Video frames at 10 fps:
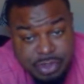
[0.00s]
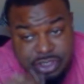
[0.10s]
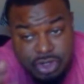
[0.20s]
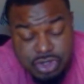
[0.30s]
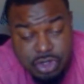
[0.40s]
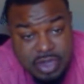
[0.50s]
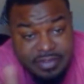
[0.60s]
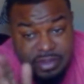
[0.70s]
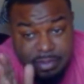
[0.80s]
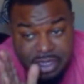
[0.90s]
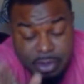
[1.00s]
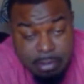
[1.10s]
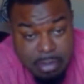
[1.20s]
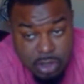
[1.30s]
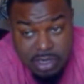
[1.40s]
So you know you have to be in the
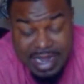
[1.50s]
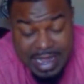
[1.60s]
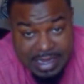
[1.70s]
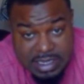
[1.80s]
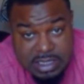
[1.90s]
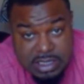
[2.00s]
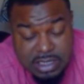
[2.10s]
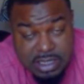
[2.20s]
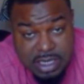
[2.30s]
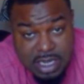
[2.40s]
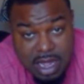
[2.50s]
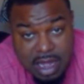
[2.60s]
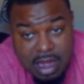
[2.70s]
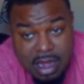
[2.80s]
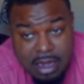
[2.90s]
middle lane
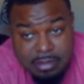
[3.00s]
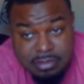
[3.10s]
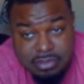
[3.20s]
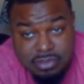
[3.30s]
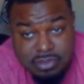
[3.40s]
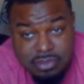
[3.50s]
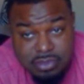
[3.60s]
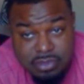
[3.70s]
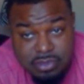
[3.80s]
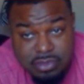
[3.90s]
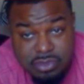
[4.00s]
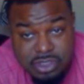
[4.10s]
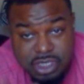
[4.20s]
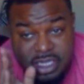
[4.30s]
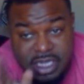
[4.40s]
um,
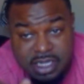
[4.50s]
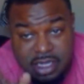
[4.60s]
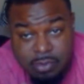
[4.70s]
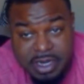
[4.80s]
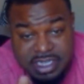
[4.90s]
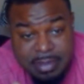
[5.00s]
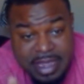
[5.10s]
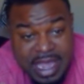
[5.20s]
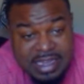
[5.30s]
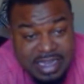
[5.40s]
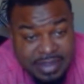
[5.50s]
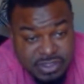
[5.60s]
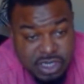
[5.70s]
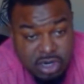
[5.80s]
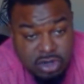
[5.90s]
to get ready to make a left
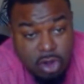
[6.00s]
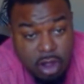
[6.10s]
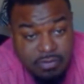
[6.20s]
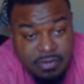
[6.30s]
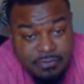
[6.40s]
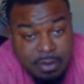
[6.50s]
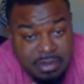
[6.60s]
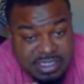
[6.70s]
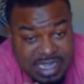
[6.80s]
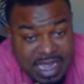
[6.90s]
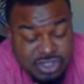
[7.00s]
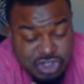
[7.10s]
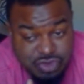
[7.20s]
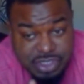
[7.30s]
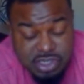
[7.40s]
turn off of, from a side
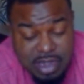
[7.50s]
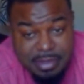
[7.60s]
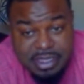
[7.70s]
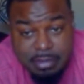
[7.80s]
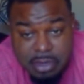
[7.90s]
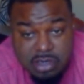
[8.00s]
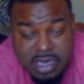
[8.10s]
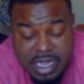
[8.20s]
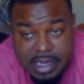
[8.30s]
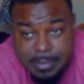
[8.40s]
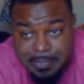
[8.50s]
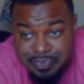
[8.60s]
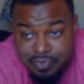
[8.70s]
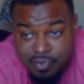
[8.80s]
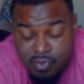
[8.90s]
street. So I'm in the middle lane
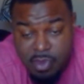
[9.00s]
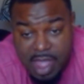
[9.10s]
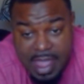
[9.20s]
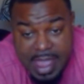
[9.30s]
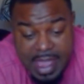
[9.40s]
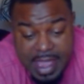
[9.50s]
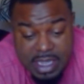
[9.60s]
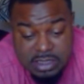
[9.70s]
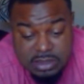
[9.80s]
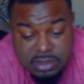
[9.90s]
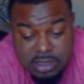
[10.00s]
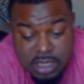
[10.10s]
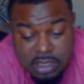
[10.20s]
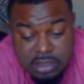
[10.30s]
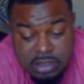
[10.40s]
and
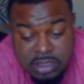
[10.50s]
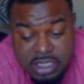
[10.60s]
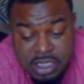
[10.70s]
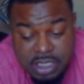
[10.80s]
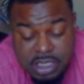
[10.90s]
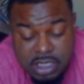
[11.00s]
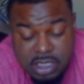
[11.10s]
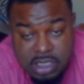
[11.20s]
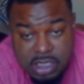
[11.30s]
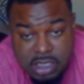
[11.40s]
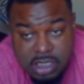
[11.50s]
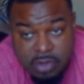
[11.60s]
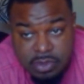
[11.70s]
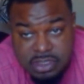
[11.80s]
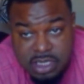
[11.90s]
the it
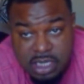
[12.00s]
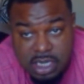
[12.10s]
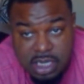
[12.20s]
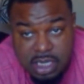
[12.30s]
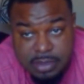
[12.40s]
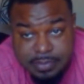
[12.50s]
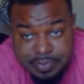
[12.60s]
was a um,